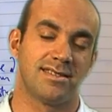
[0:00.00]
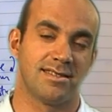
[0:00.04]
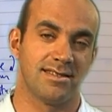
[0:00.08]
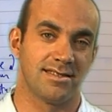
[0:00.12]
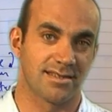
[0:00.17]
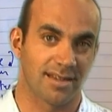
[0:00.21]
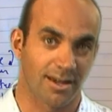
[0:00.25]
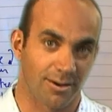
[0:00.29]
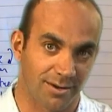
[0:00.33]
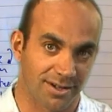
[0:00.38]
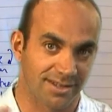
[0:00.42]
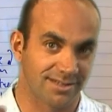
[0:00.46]

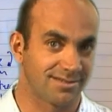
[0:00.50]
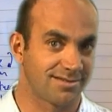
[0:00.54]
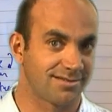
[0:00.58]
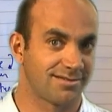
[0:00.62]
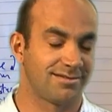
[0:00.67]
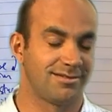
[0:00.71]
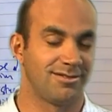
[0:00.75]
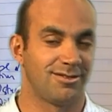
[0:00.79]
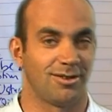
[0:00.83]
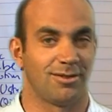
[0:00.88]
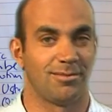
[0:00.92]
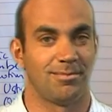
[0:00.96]
since I
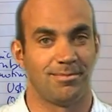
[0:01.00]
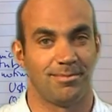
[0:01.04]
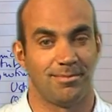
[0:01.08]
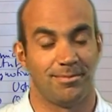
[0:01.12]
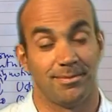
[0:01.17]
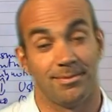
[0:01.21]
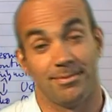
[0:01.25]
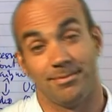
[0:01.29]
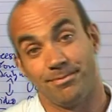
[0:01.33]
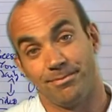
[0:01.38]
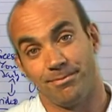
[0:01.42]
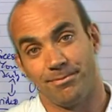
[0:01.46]
was,
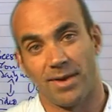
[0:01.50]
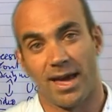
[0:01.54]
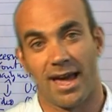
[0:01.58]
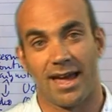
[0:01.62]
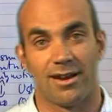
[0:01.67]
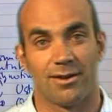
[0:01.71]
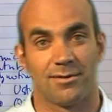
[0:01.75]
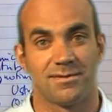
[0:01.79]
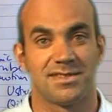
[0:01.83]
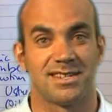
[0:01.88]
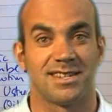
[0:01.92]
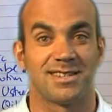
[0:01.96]

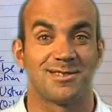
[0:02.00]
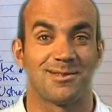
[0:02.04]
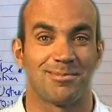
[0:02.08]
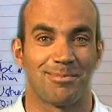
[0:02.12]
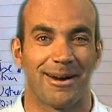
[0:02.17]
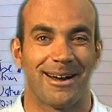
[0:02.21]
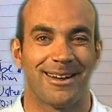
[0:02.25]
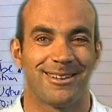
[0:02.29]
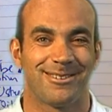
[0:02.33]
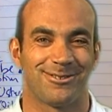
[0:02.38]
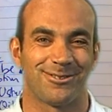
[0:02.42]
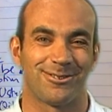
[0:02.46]
head of Six
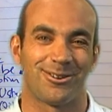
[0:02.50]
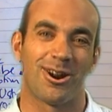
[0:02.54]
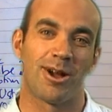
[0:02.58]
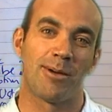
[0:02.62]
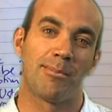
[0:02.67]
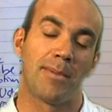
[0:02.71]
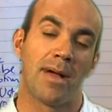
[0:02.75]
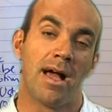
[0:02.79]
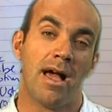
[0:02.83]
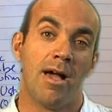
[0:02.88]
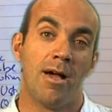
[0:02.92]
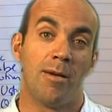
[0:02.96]
Apart
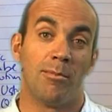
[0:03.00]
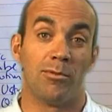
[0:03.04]
Europe.